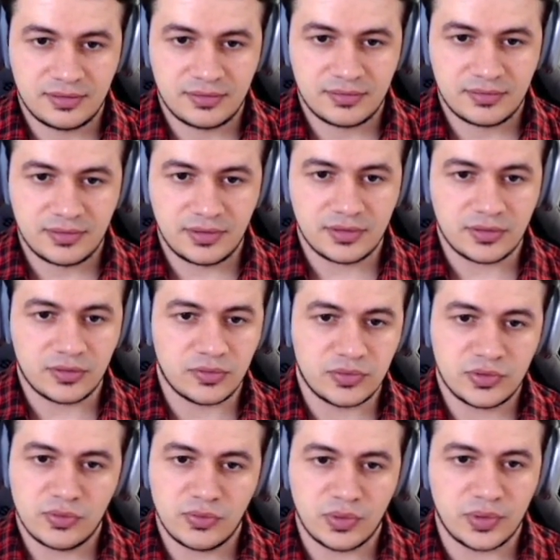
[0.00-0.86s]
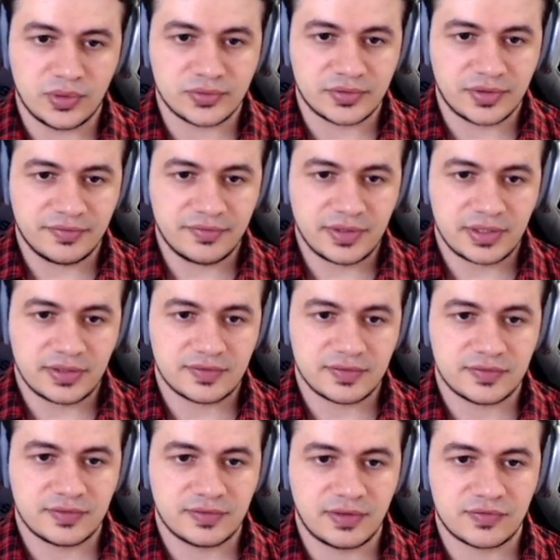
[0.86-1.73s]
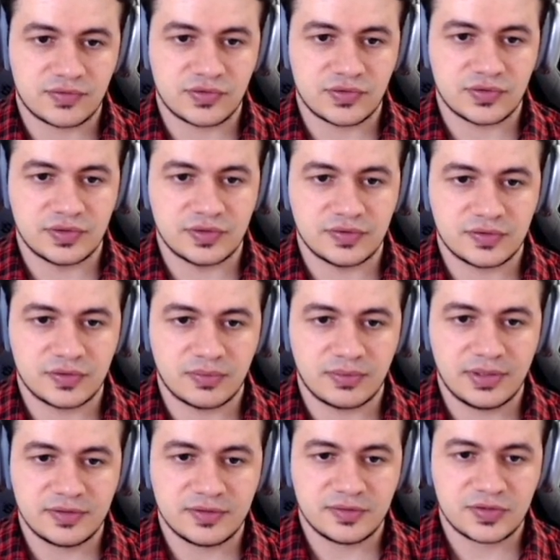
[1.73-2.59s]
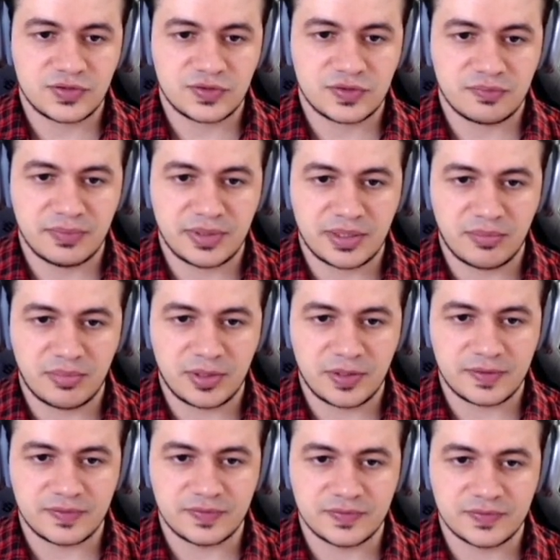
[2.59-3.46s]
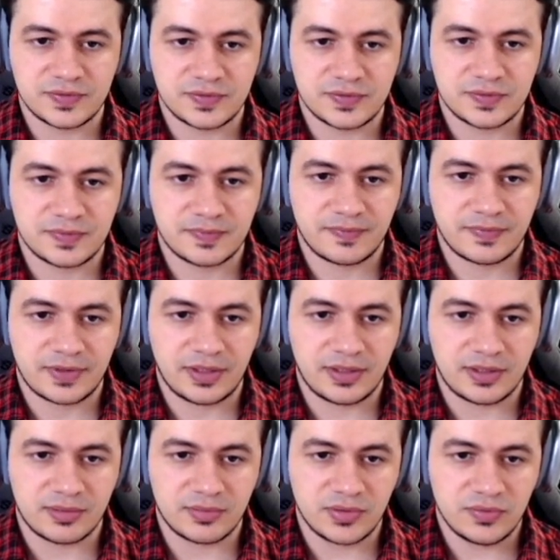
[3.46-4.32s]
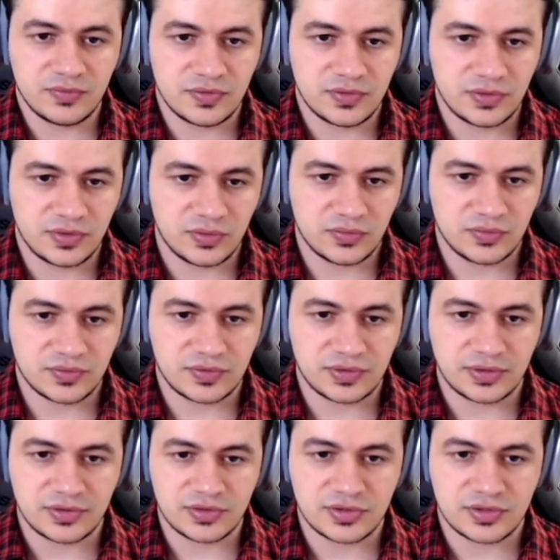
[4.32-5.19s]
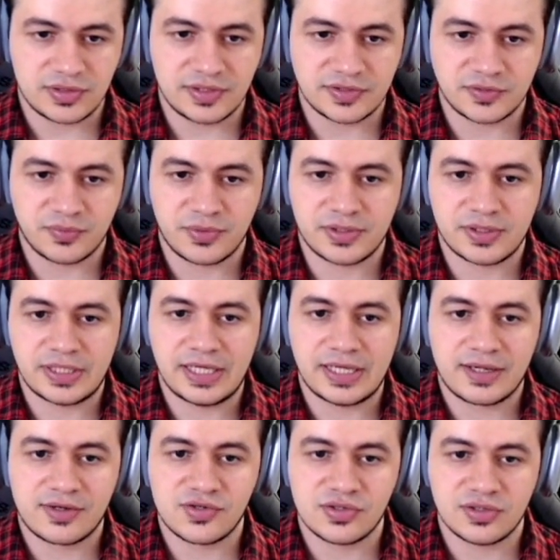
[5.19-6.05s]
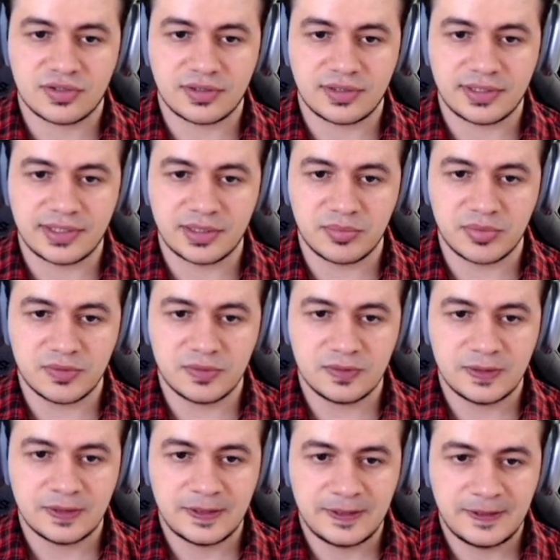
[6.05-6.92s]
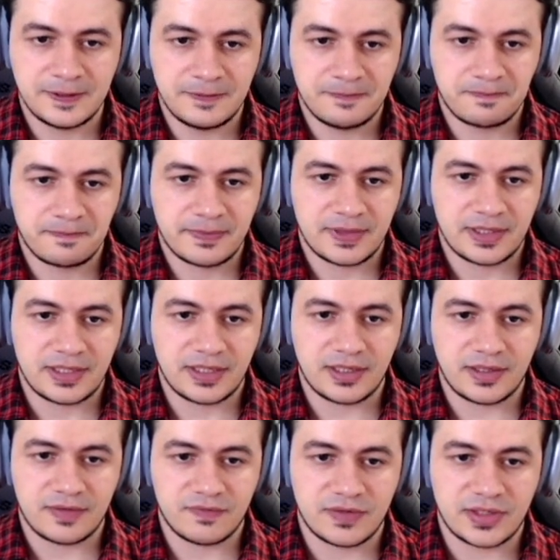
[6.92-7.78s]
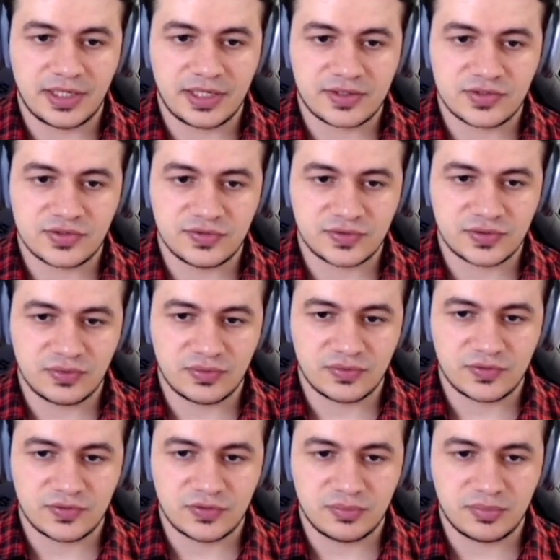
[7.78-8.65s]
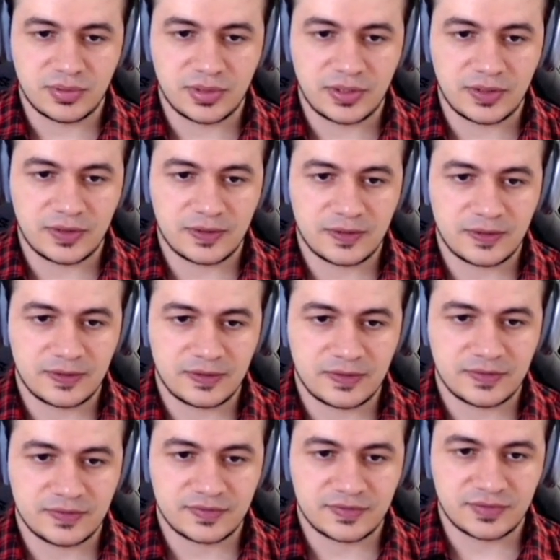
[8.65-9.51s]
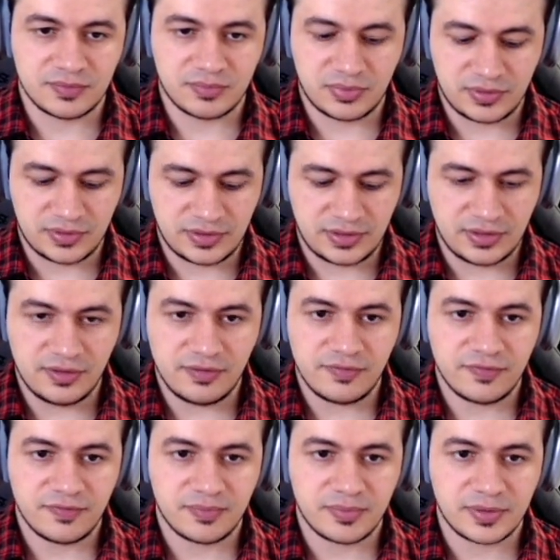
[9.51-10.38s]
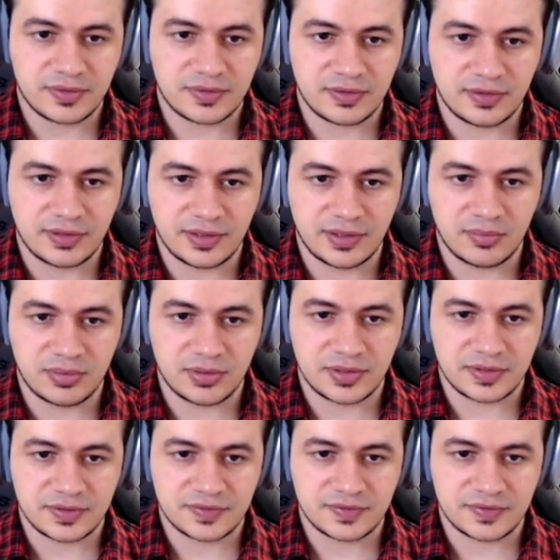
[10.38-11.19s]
also I think that's just it. So let's just make buttons. And I'm going to use the initializer with an action and a label. And the action is going to be simple enough, but the label is